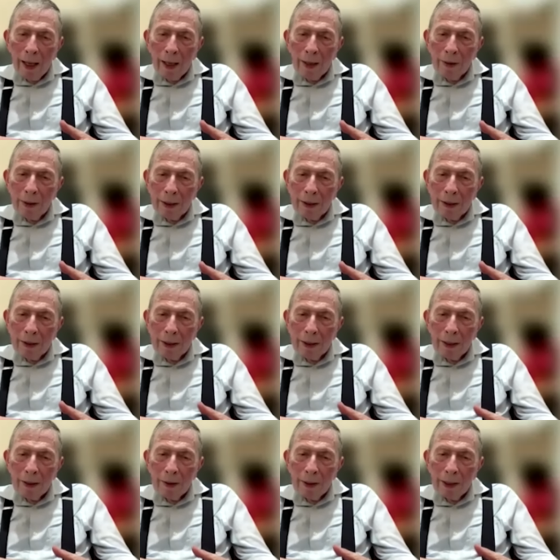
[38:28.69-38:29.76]
and
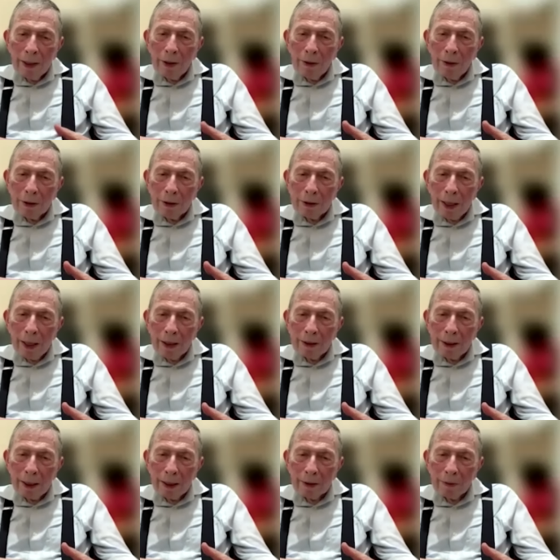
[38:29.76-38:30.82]
they'd lost
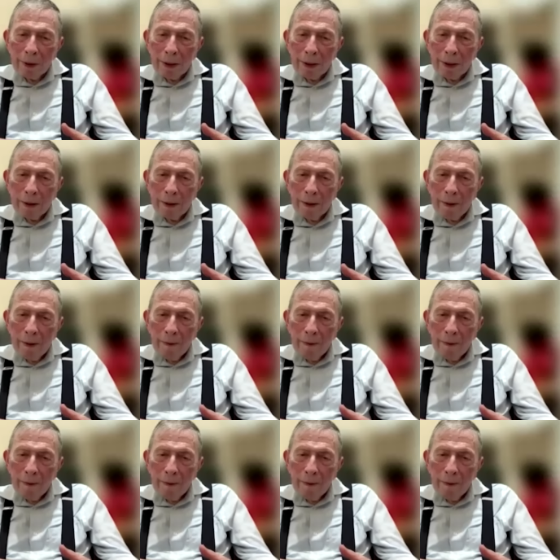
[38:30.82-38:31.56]
contact with it.